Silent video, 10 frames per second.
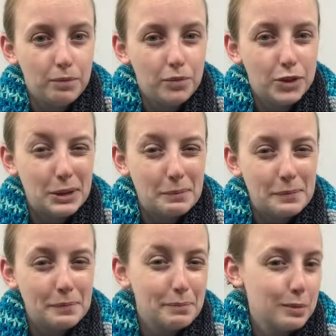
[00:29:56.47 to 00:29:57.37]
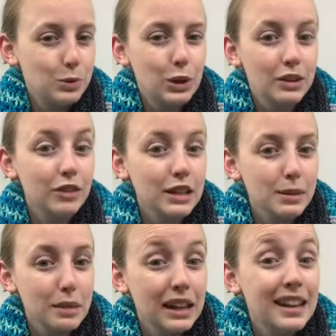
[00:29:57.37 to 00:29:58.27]
so maybe we can find
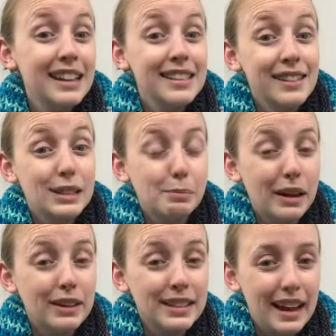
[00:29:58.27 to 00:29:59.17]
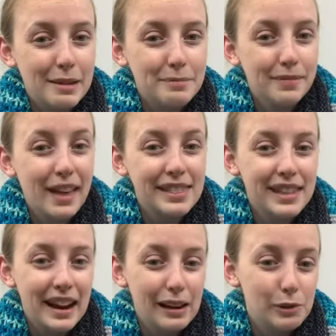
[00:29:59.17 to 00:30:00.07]
something that's a better time and
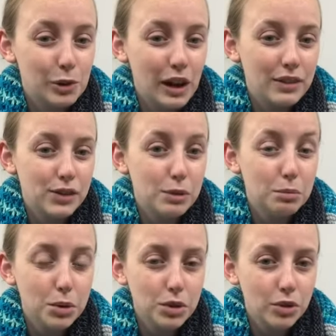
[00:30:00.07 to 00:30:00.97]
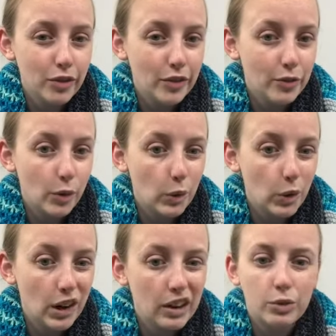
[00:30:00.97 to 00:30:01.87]
that I won't have to move
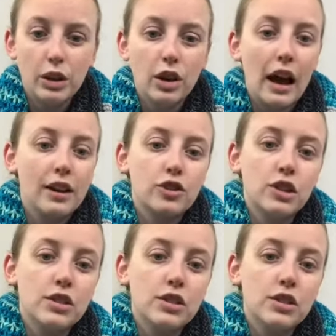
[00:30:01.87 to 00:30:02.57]
for if we actually